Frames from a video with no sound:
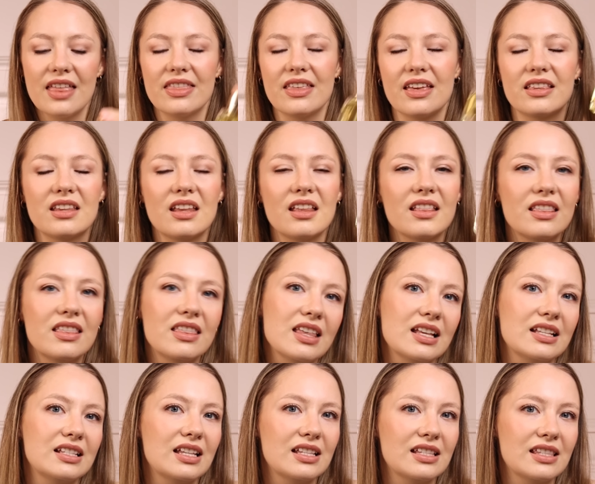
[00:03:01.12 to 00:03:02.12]
then
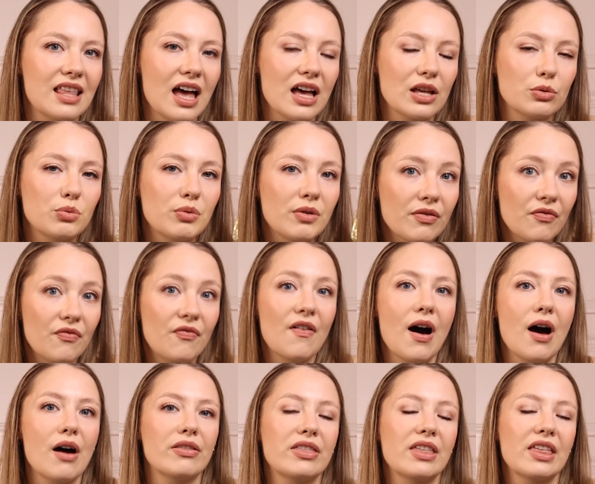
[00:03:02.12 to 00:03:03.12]
this is that
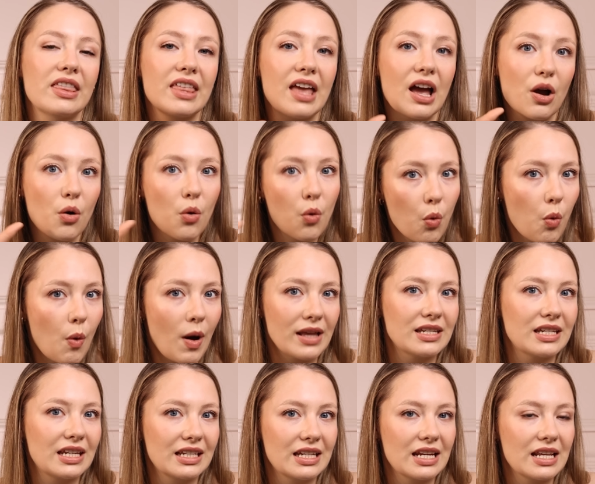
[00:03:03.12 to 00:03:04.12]
without the
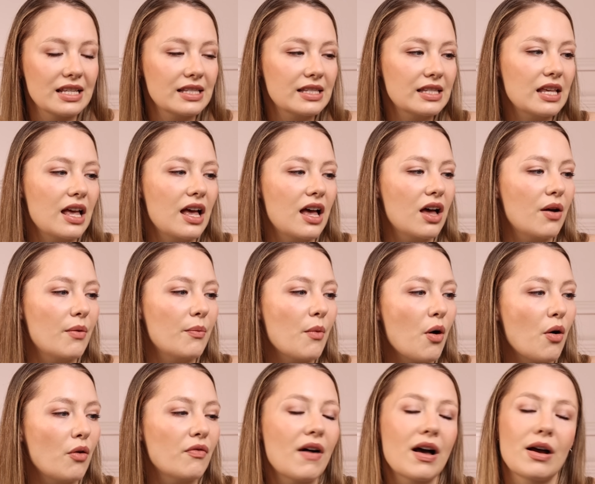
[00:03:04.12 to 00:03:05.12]
aquaticness
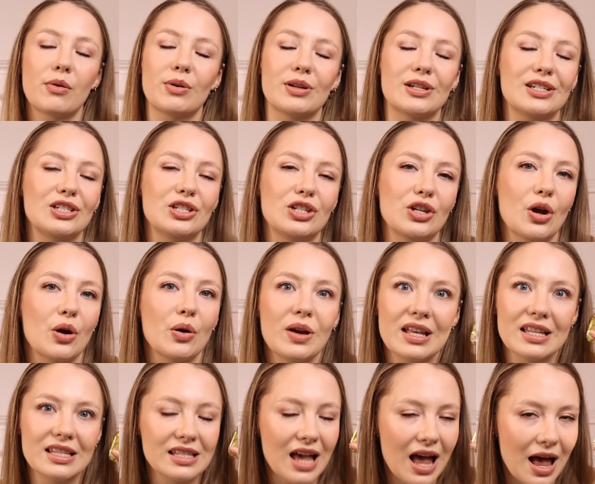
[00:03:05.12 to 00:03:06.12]
of Acqua di Gio.
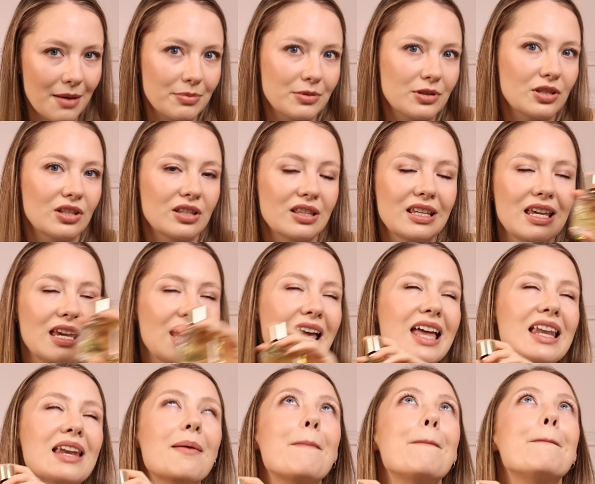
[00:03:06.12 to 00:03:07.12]
It's absolutely
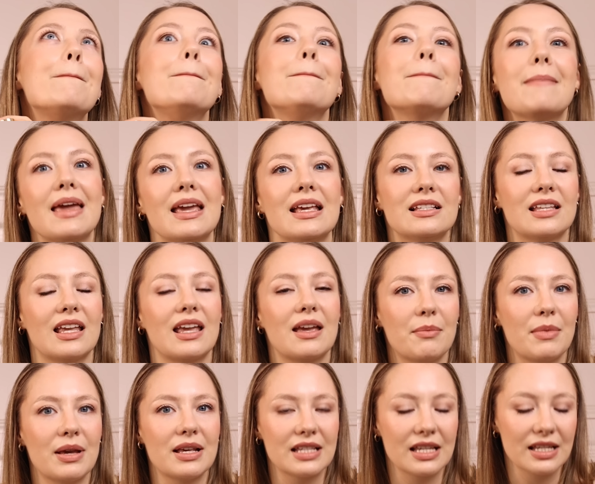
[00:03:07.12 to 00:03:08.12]
an
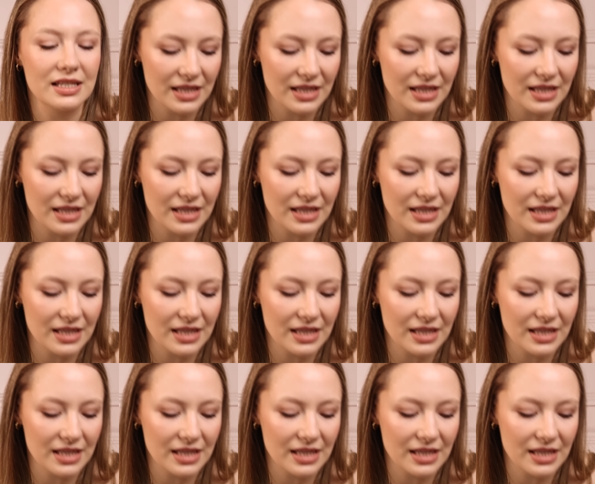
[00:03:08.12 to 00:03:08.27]
amazing